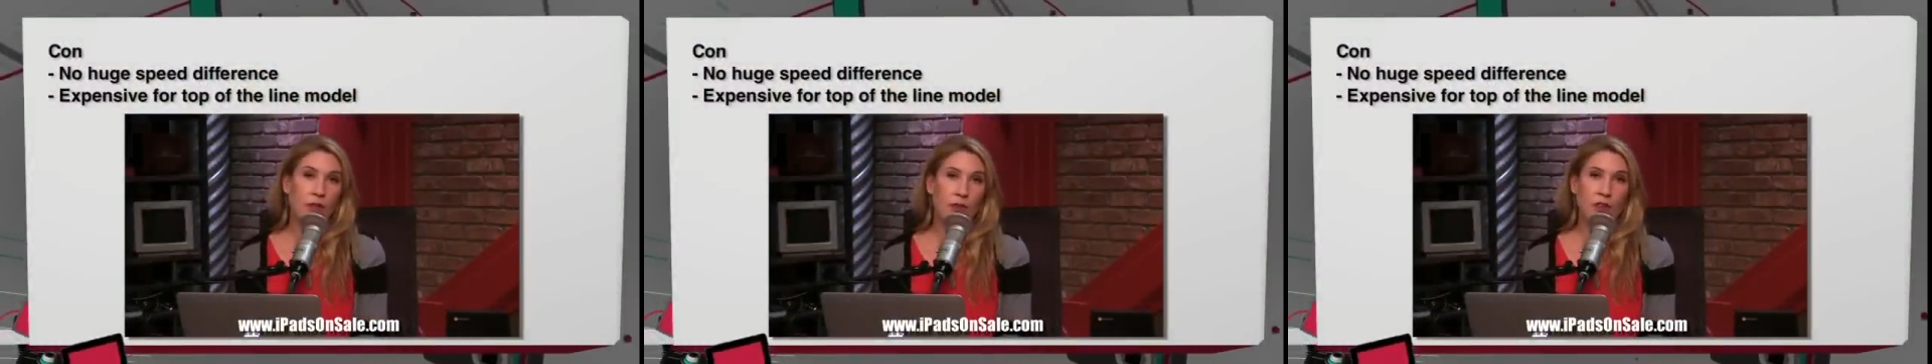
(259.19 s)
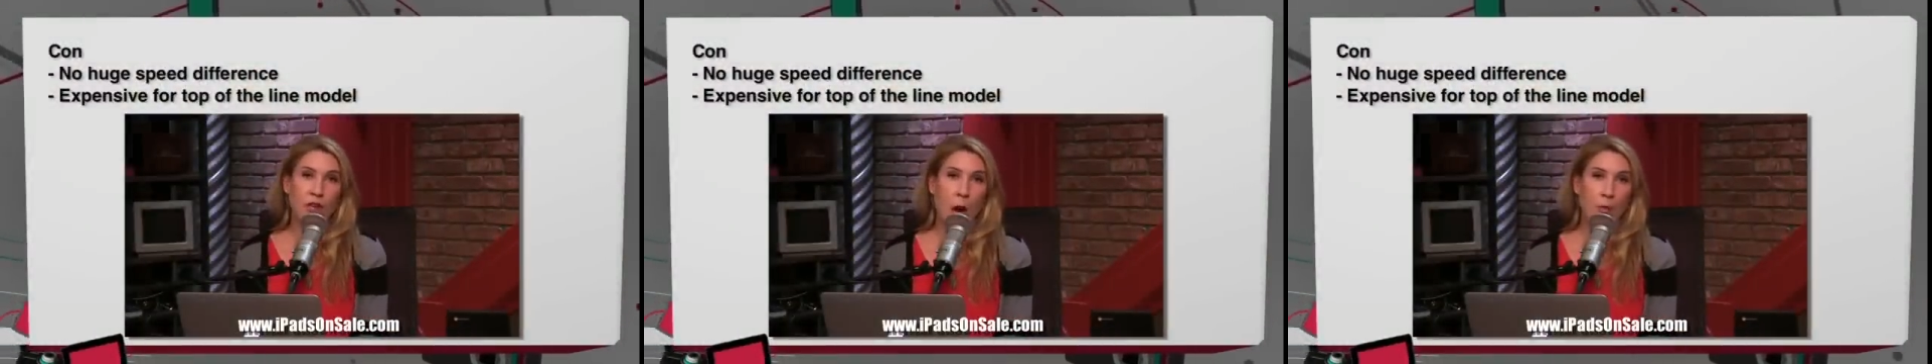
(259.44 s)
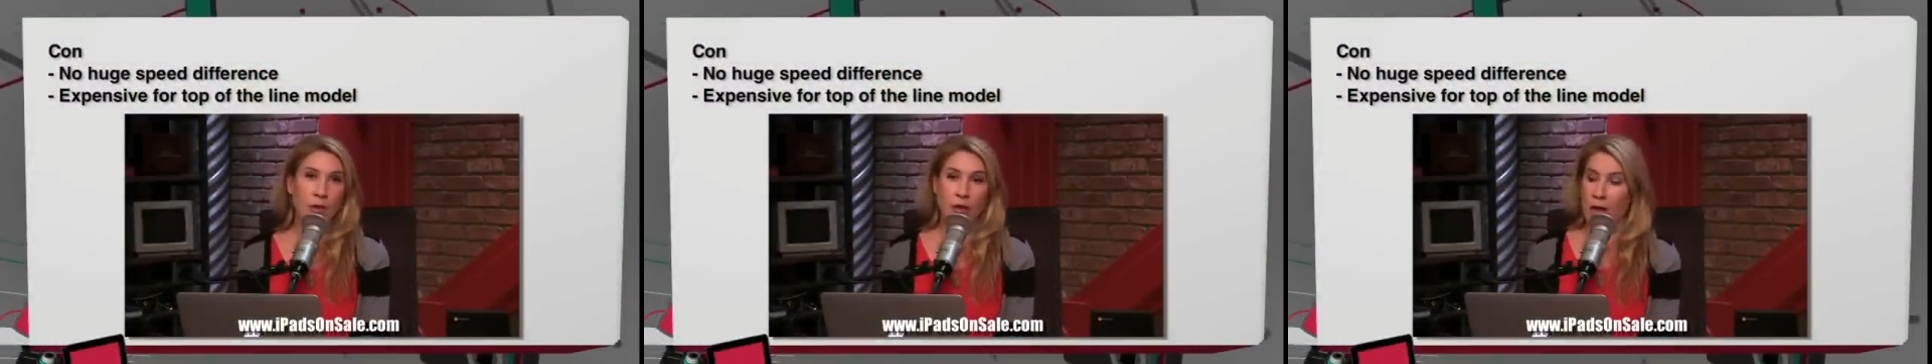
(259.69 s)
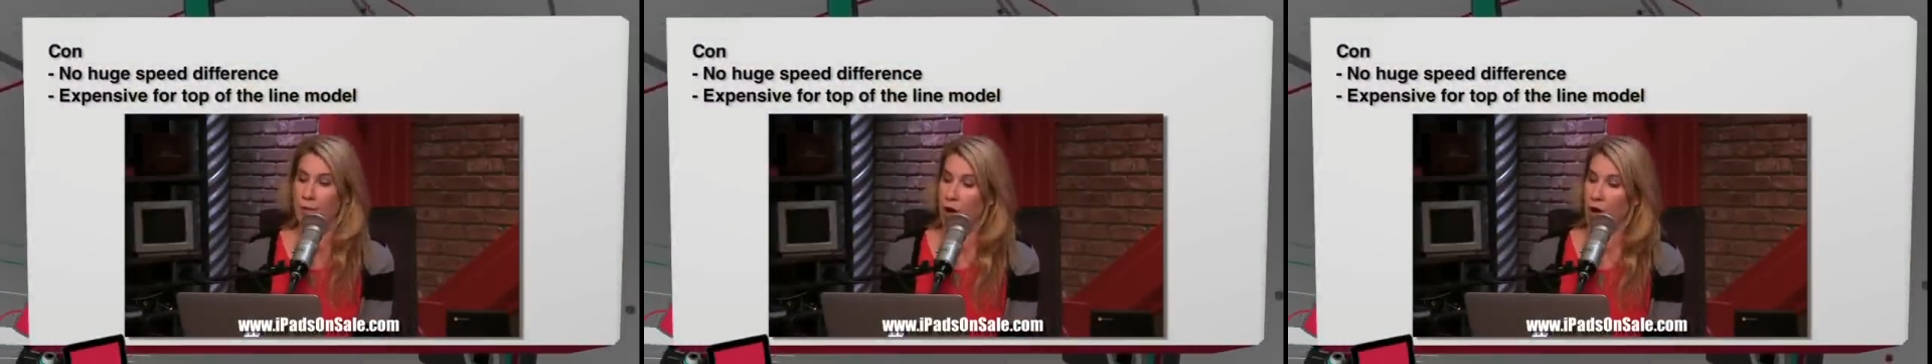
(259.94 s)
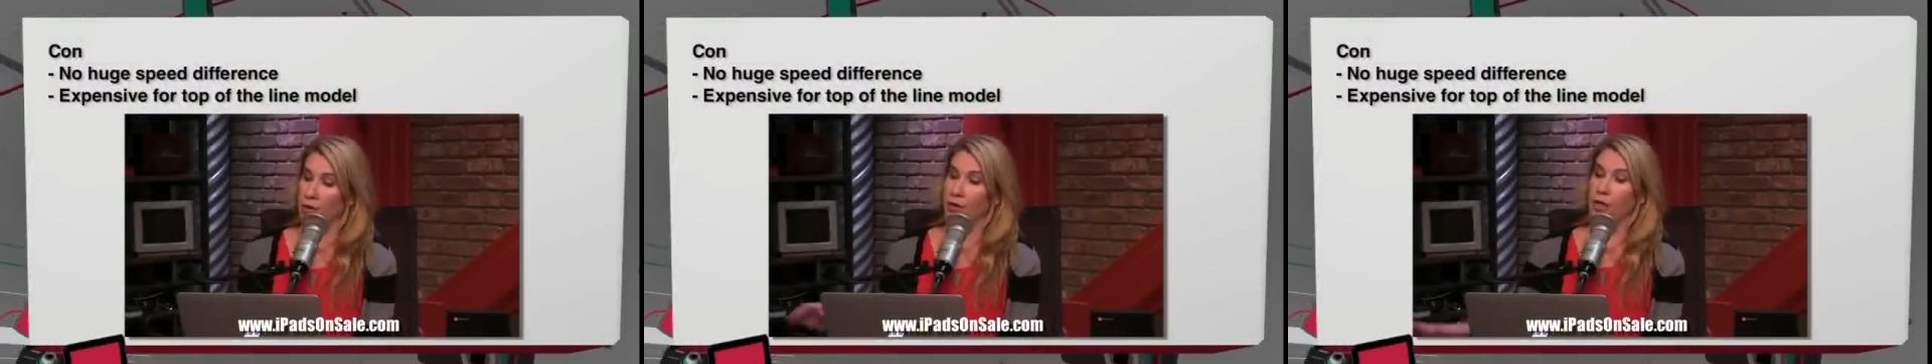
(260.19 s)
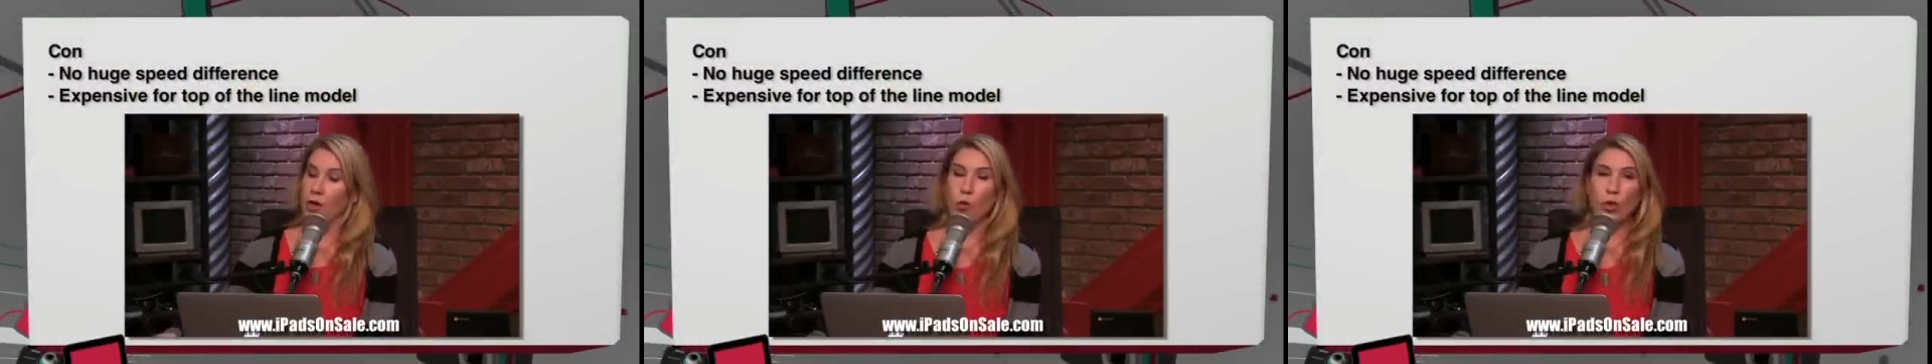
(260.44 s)
for the top-of-the-line model,
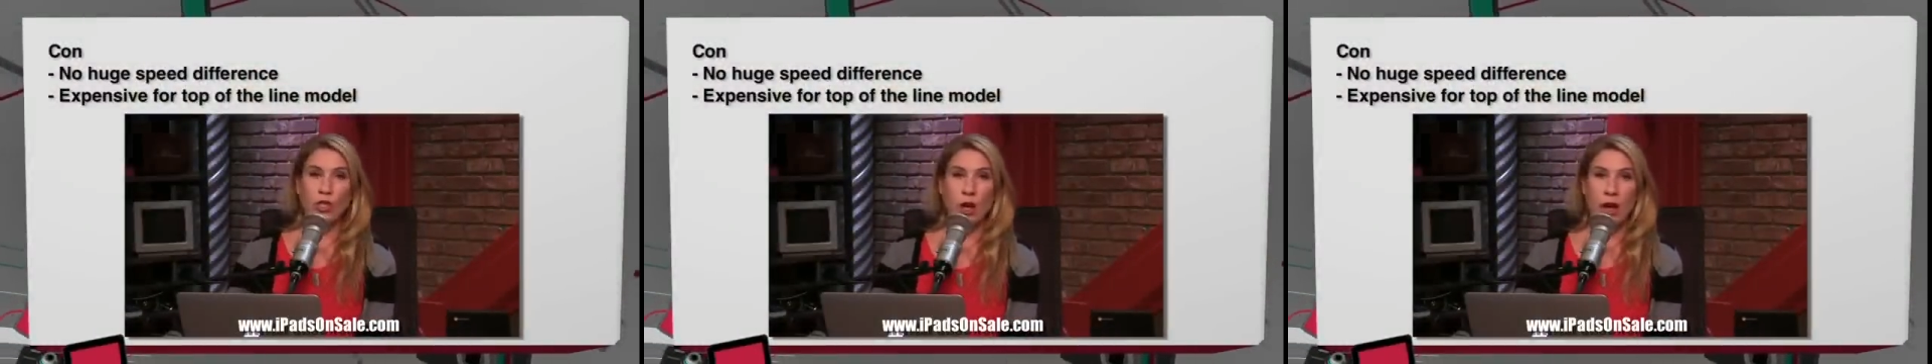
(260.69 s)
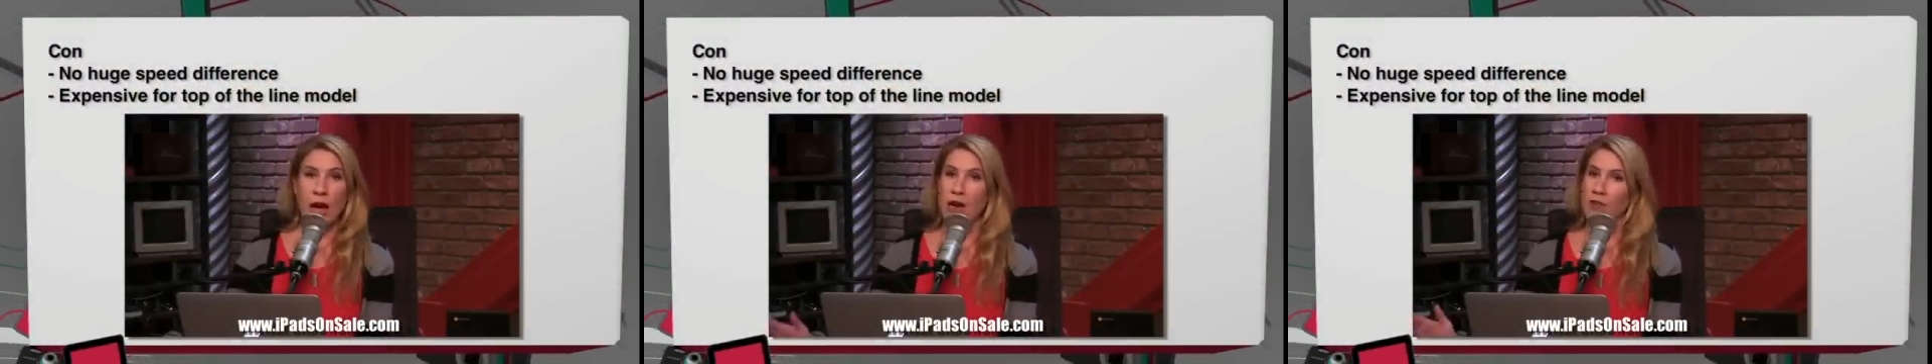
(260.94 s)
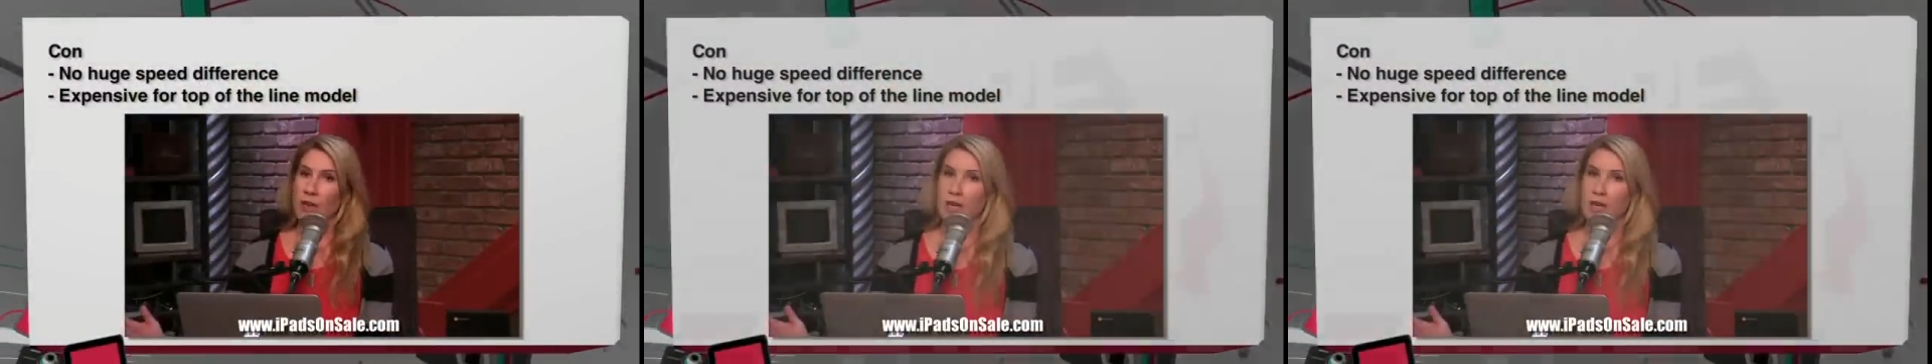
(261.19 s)
which I have.